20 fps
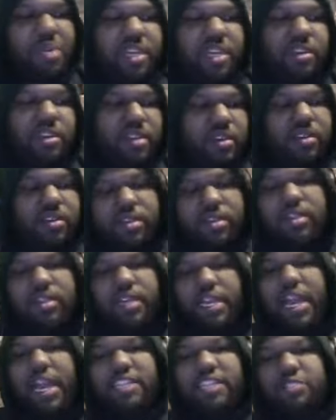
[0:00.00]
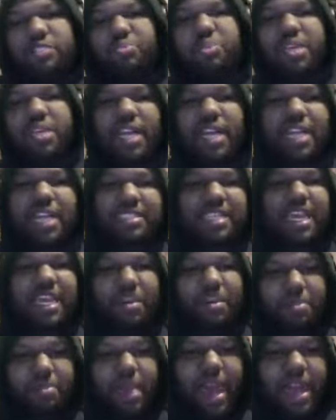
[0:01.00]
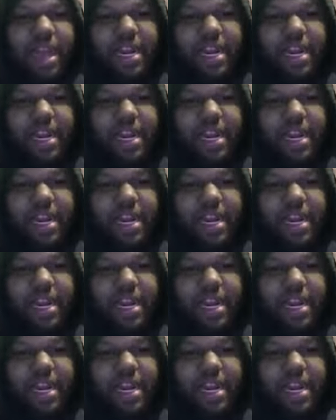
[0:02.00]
speed. He got speed. I take it